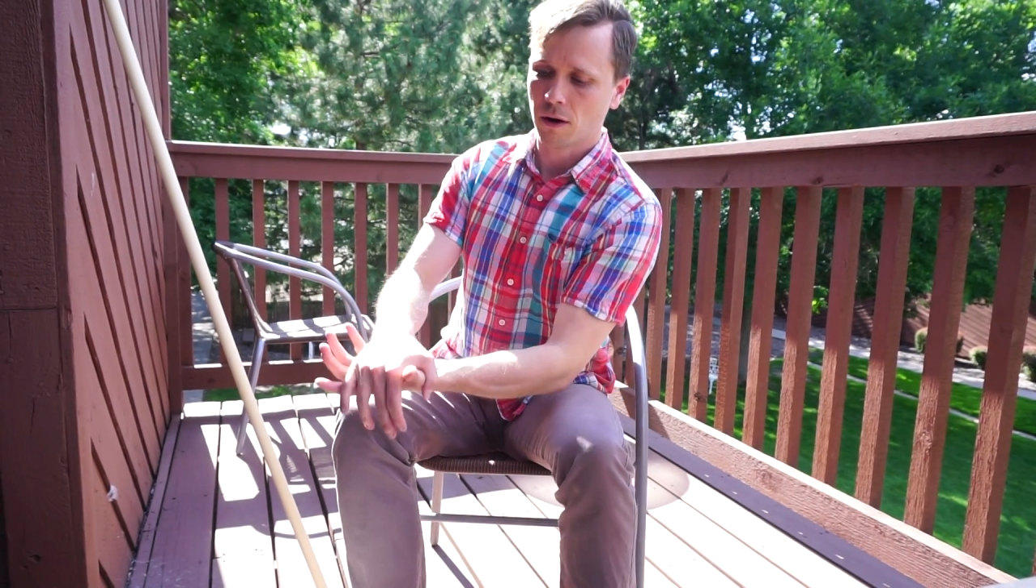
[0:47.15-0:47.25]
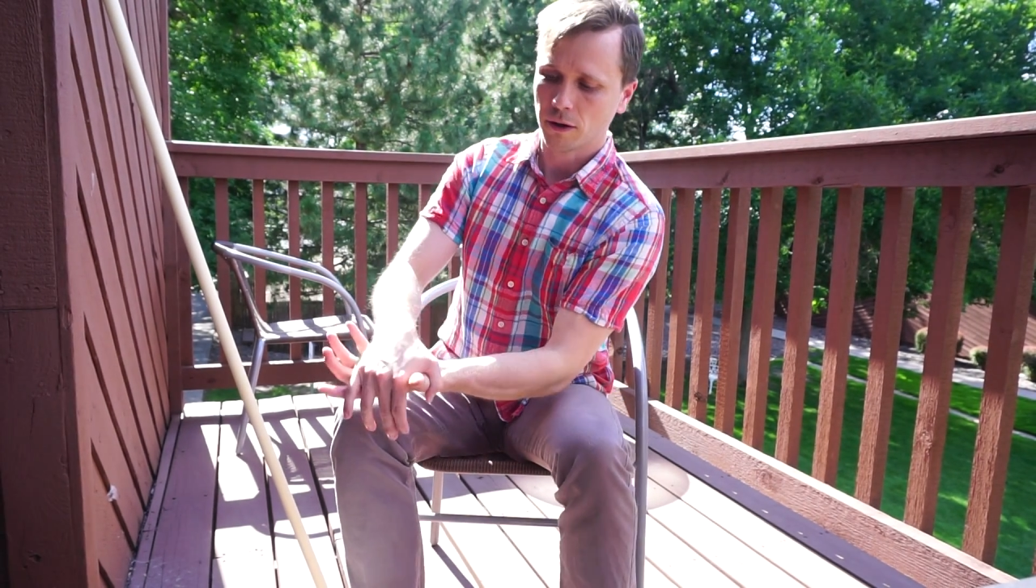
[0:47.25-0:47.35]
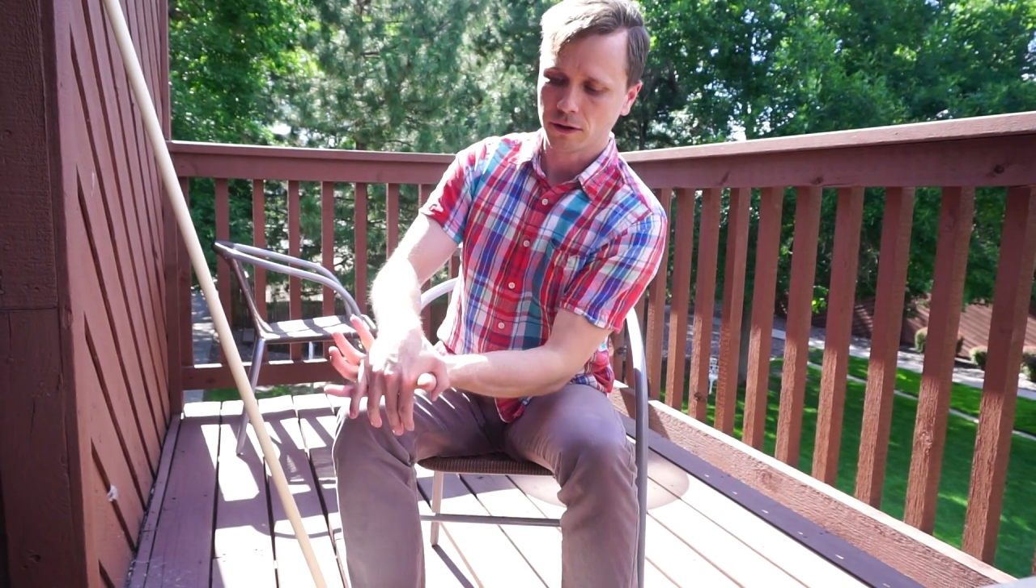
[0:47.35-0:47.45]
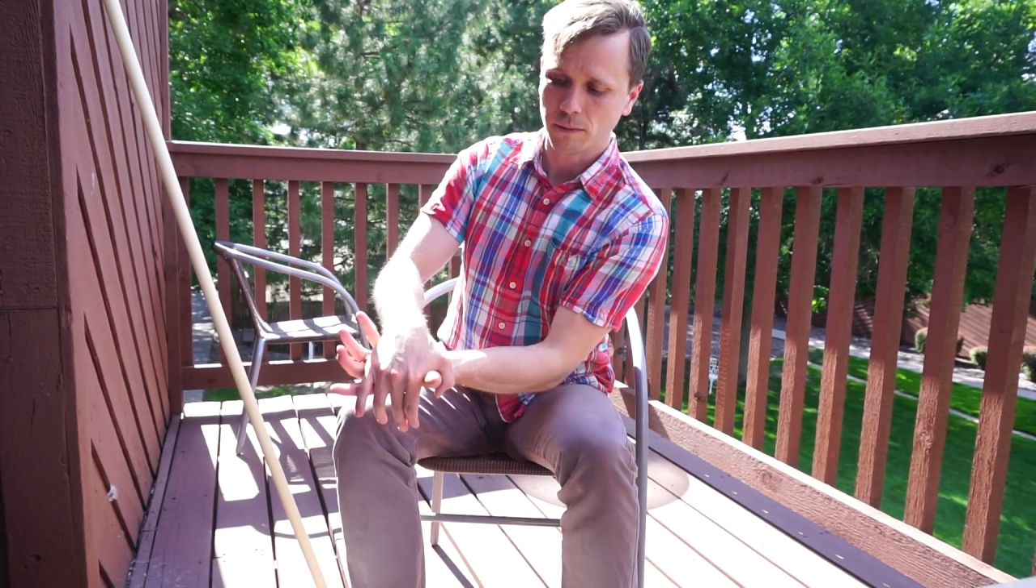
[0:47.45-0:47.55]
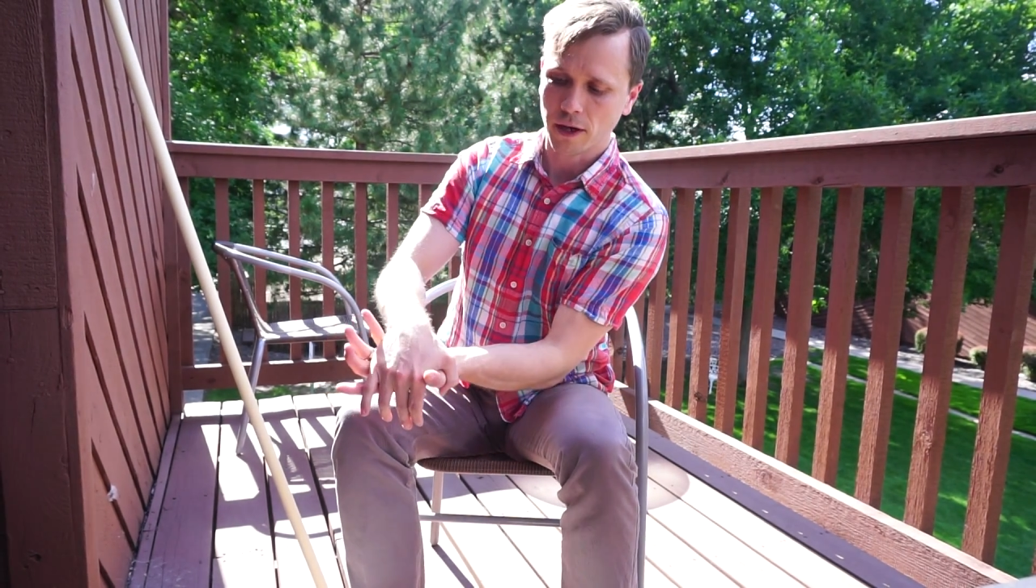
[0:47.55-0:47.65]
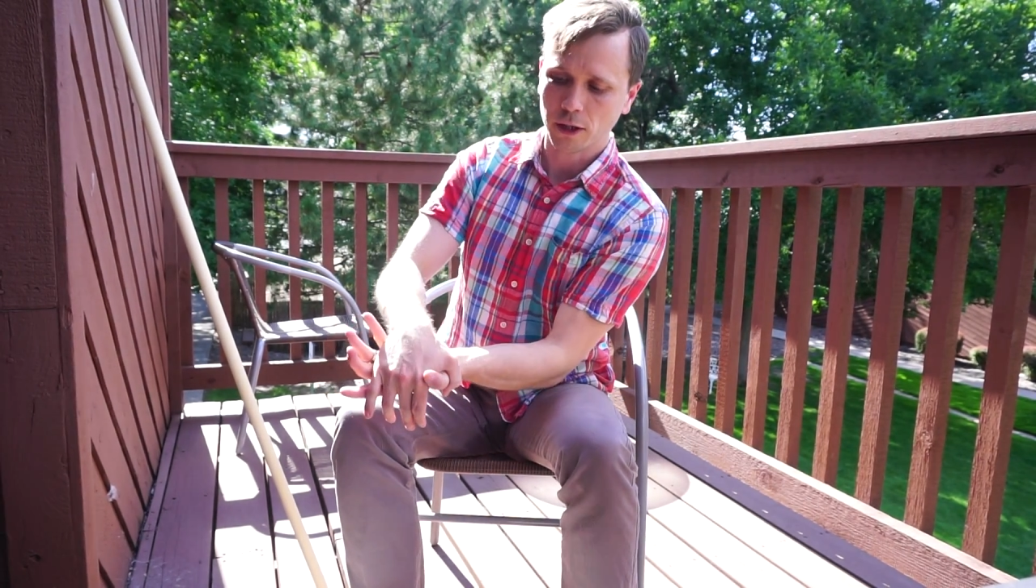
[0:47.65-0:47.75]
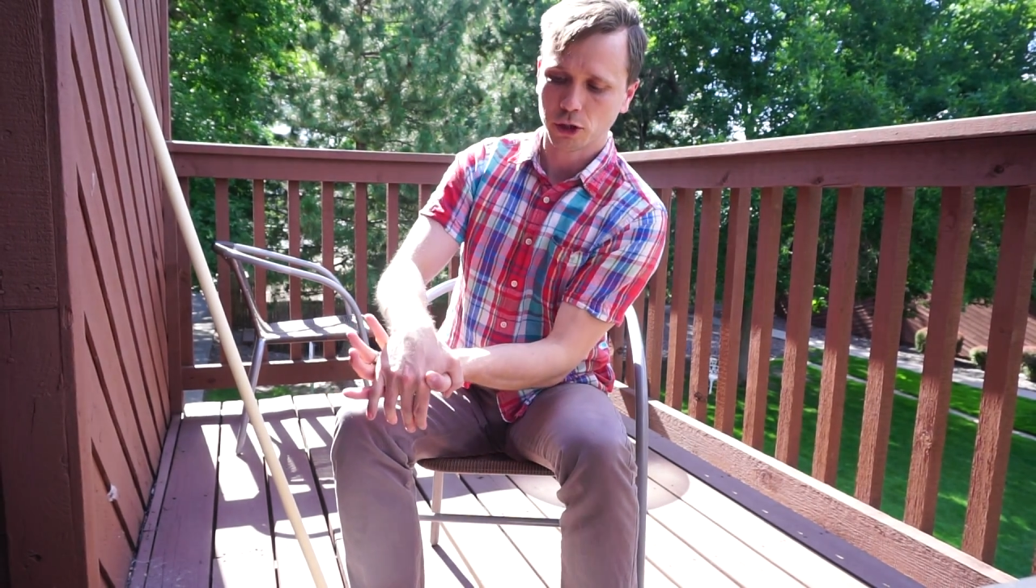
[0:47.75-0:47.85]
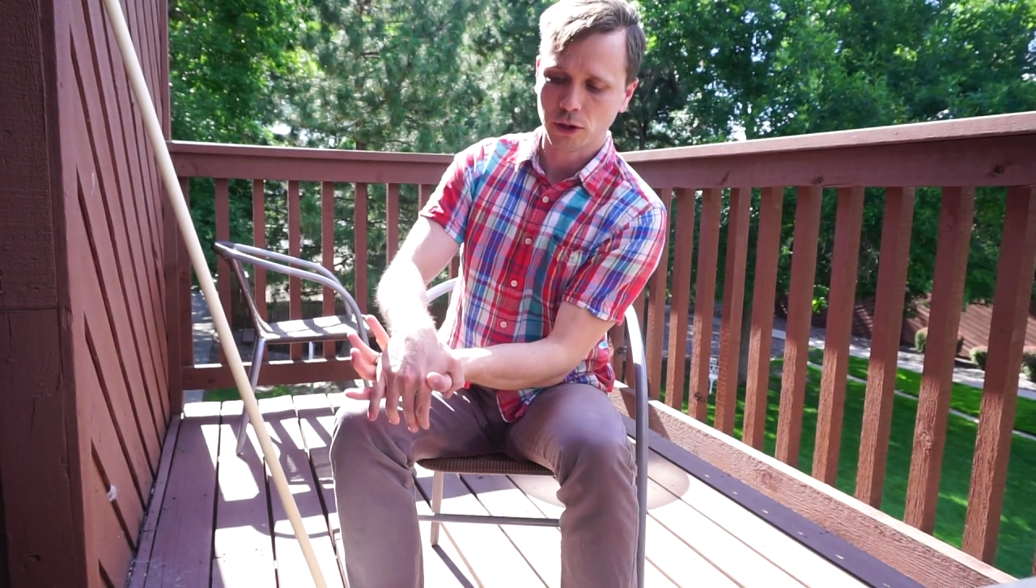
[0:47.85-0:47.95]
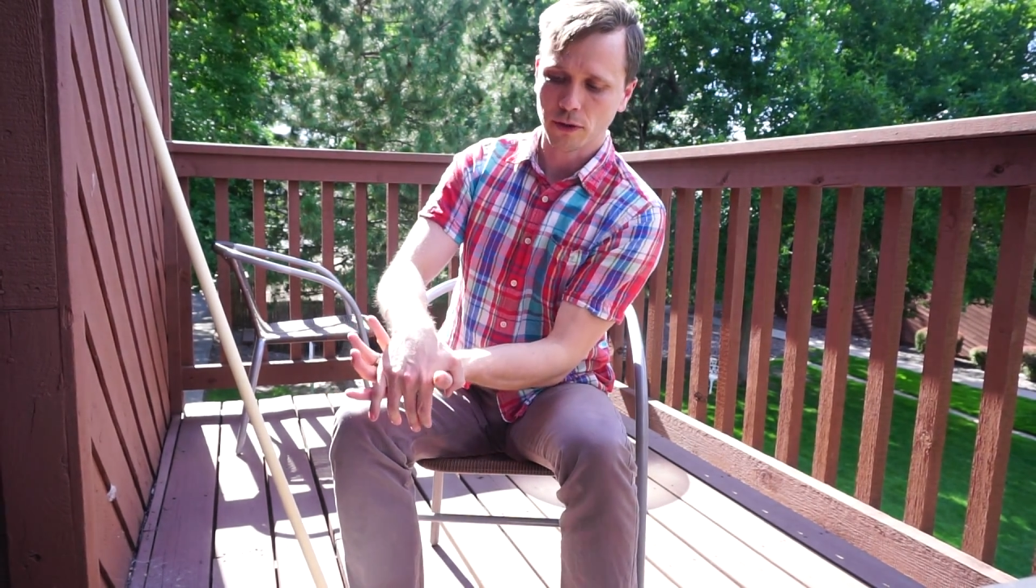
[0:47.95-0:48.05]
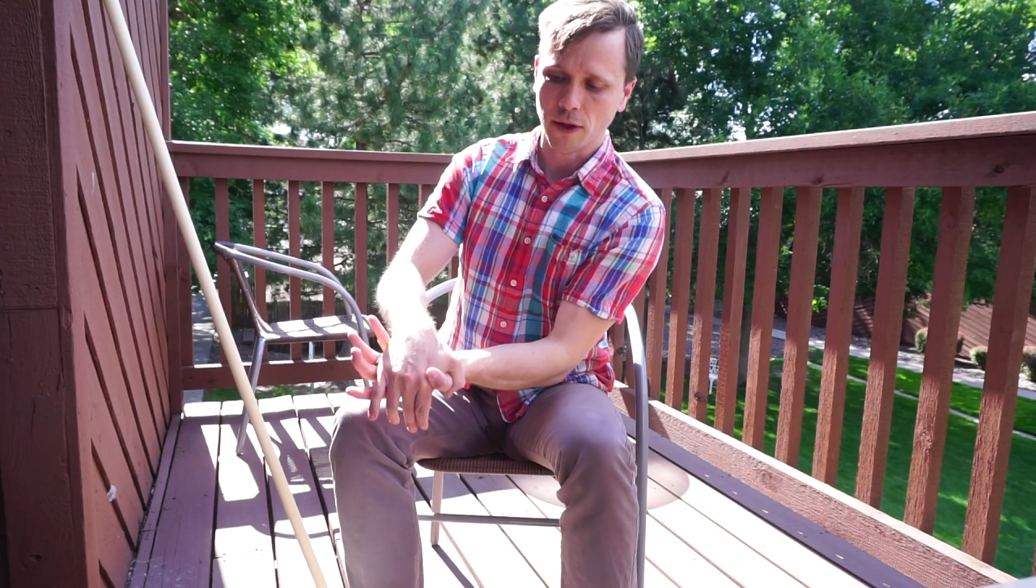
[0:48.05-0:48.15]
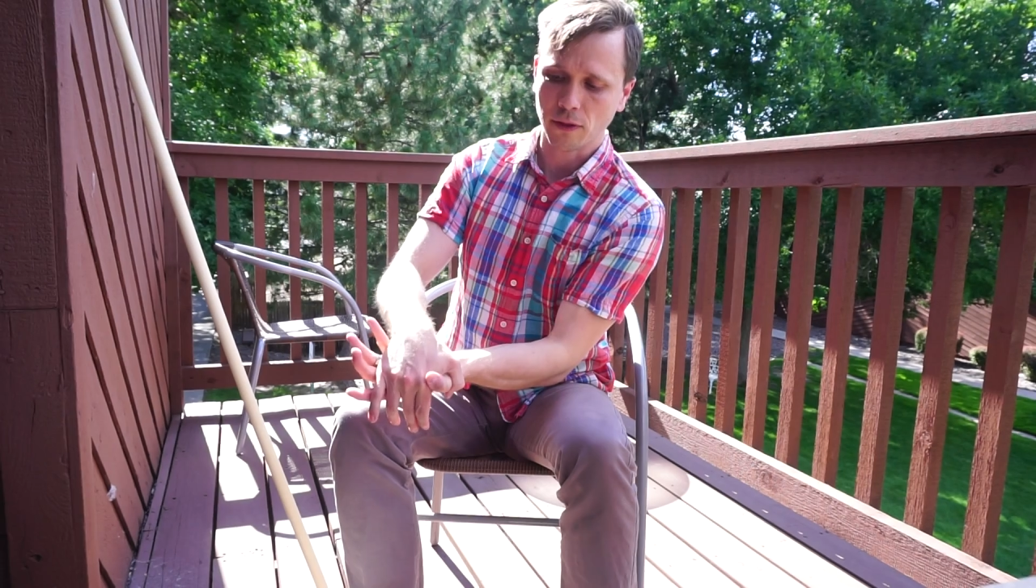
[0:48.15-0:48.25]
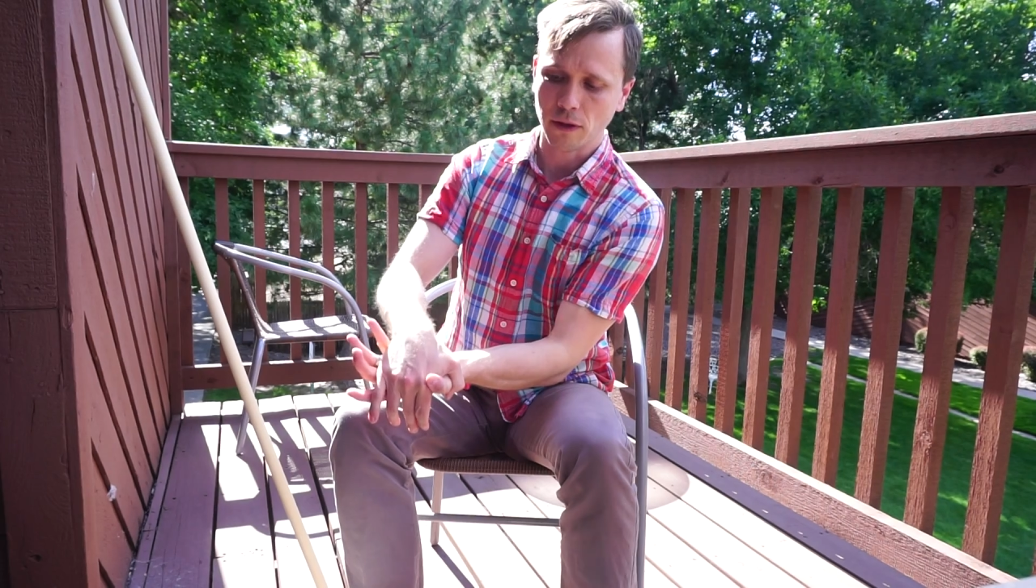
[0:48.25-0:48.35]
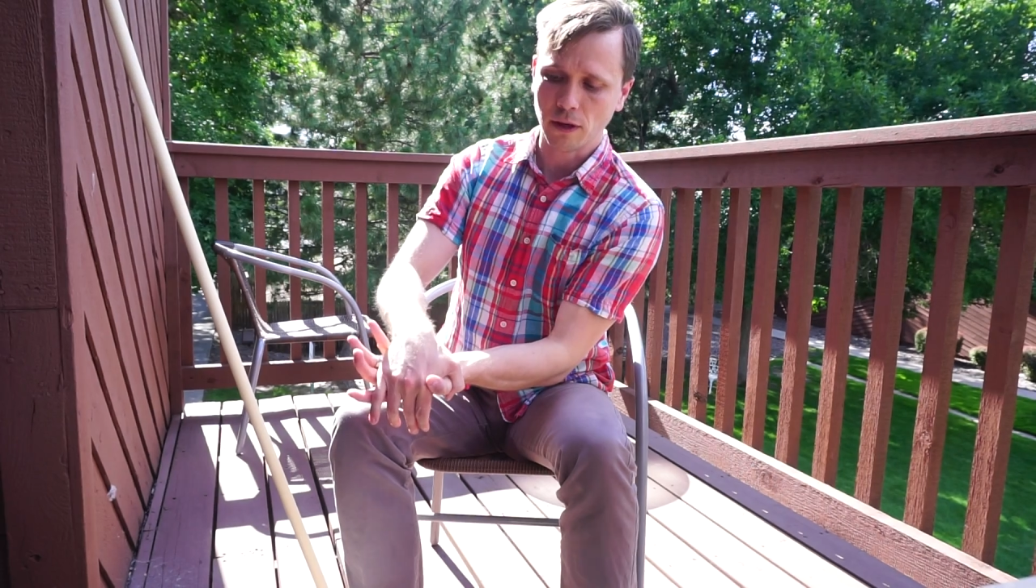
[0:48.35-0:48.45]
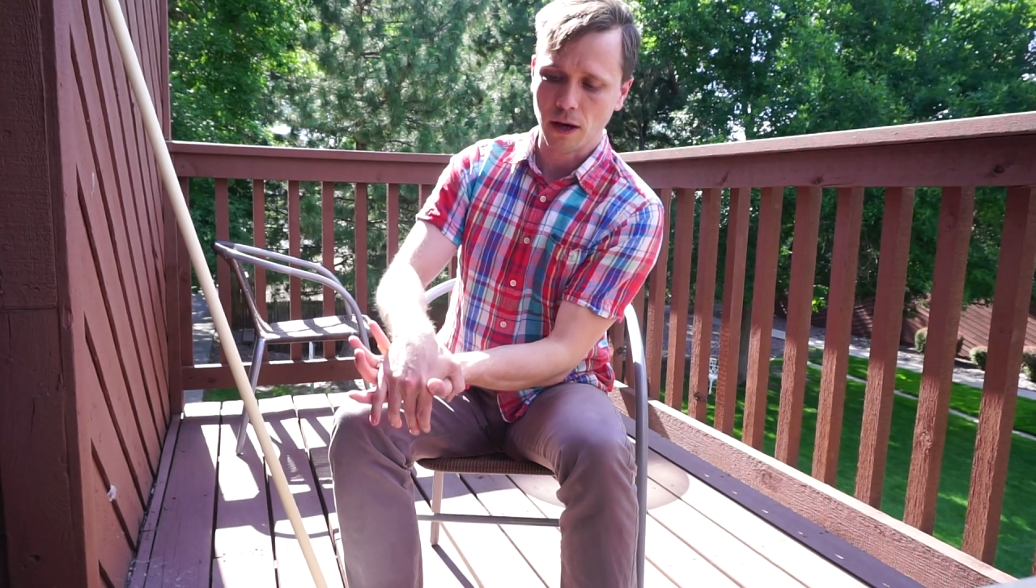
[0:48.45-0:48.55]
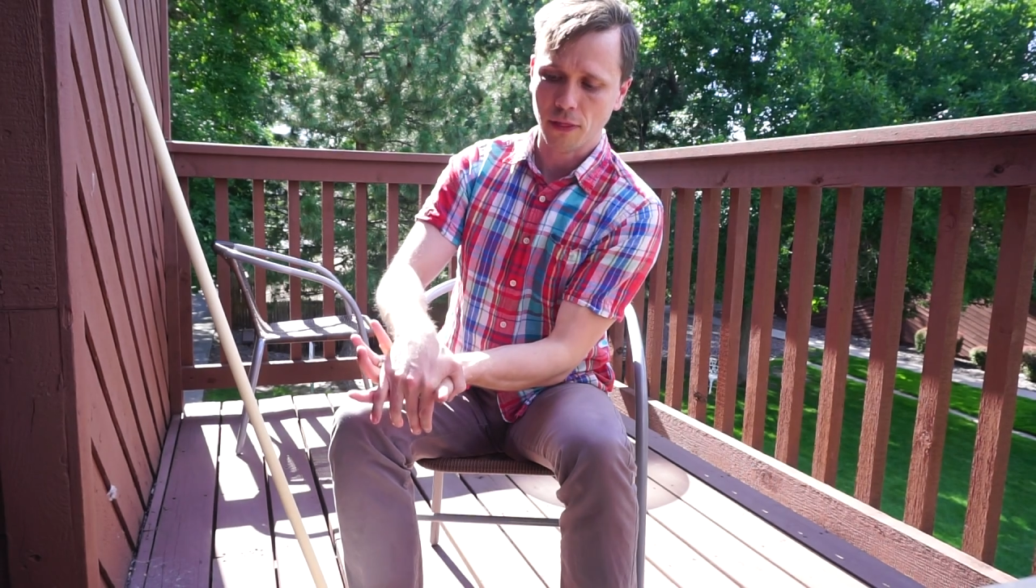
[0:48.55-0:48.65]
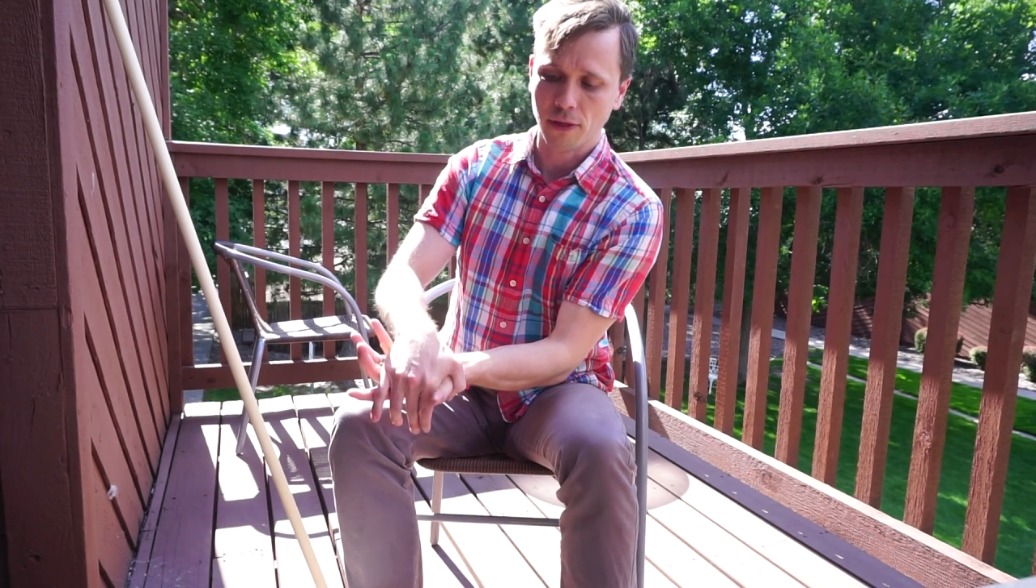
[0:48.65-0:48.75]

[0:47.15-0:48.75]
Also making sure that the